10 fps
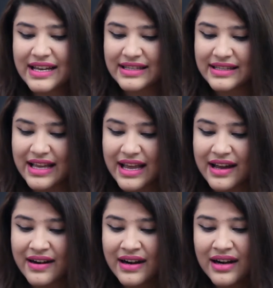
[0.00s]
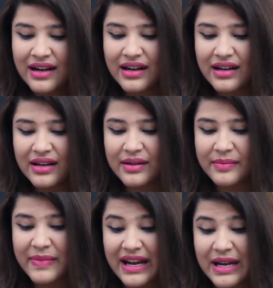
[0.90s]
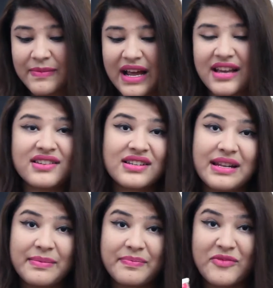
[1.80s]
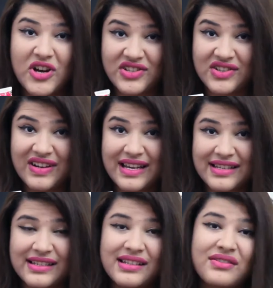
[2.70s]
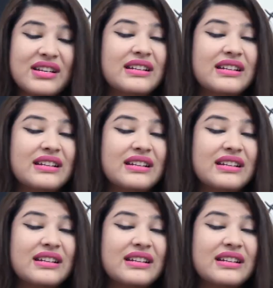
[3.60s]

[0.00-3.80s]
It's their Berry Blush Lip Moisturizer.